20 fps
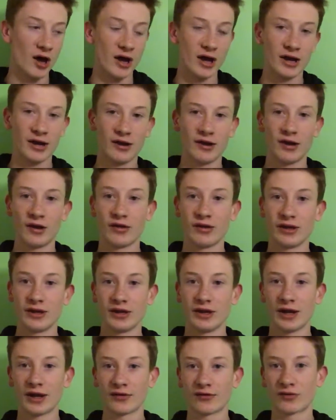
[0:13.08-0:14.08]
in the
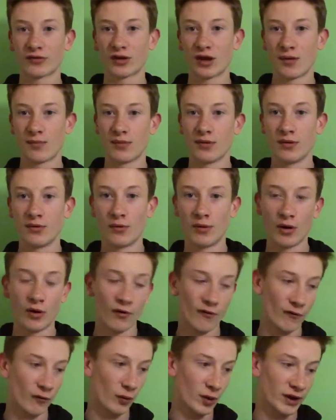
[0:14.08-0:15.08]
next couple
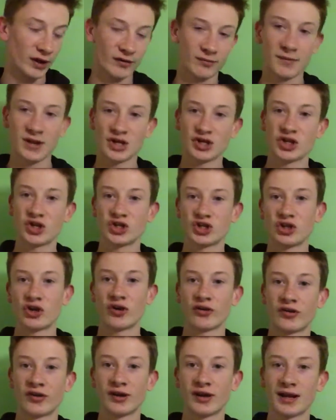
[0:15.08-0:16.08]
of weeks. Manchester
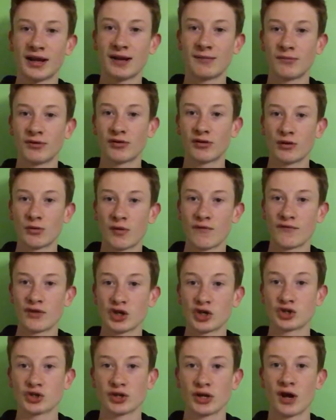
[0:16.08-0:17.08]
United claim the 2-1
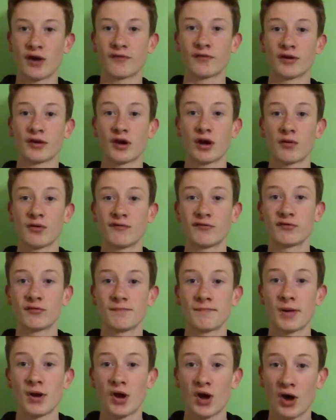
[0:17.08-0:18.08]
victory after going
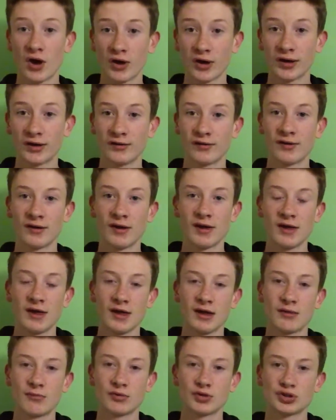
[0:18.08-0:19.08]
from behind
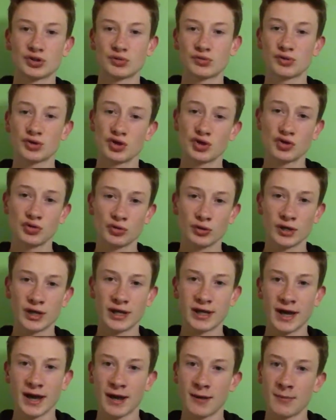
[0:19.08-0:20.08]
in which was a
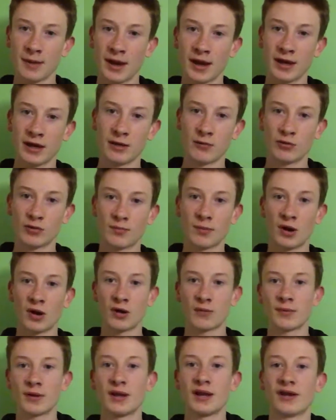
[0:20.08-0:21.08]
tricky game at Ewood
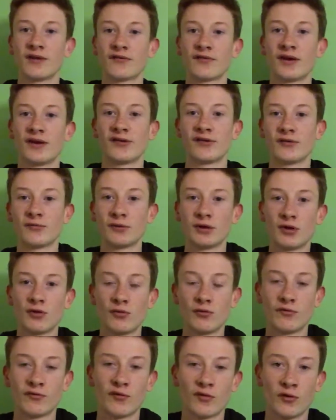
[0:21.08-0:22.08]
Park, but let's face it, we
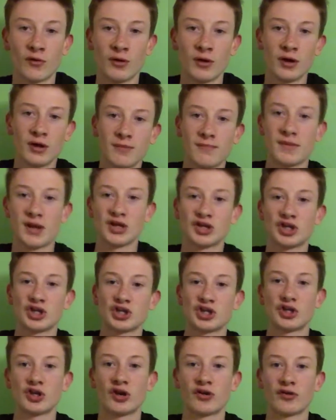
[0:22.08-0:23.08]
all thought
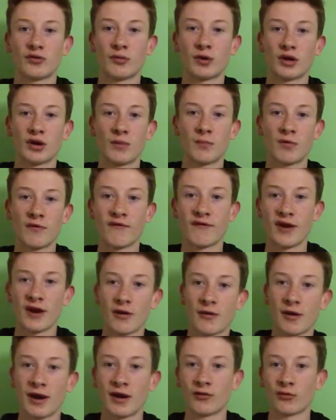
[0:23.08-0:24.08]
Manchester United were going to
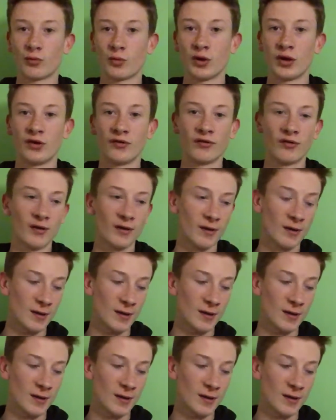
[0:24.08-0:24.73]
prevail as winners.